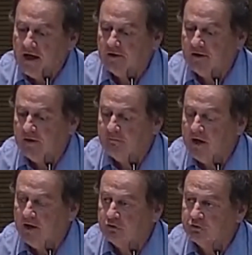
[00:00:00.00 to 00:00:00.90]
are
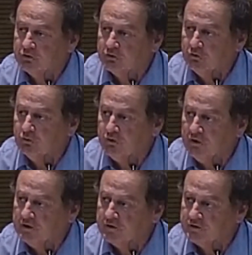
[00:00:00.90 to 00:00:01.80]
about
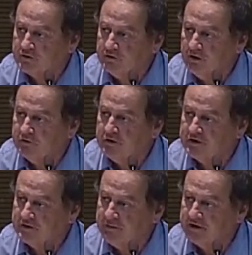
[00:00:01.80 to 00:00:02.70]
2/3 of the
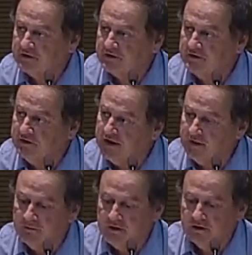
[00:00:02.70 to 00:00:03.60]
expected
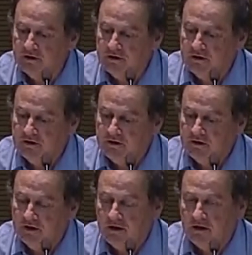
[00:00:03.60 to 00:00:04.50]
number
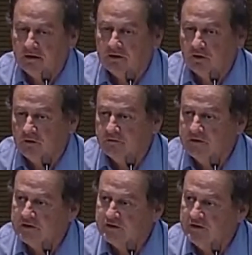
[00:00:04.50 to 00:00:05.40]
at the
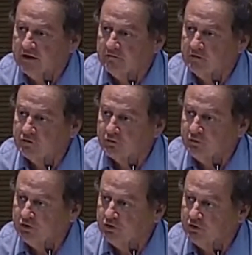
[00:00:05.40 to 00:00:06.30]
confidence levels
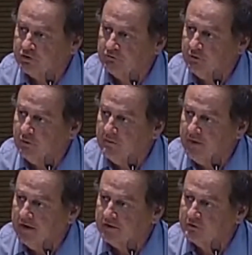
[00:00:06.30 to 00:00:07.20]
we chose for 1
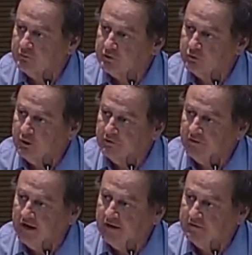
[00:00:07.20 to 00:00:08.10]
month, which were
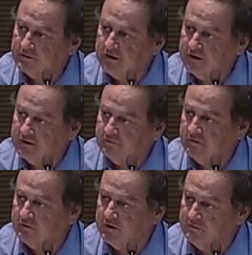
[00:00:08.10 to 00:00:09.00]
5, 10, and
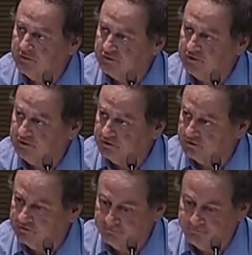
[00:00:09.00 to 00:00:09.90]

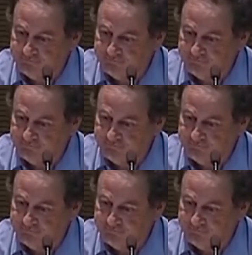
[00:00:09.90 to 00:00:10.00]
15%.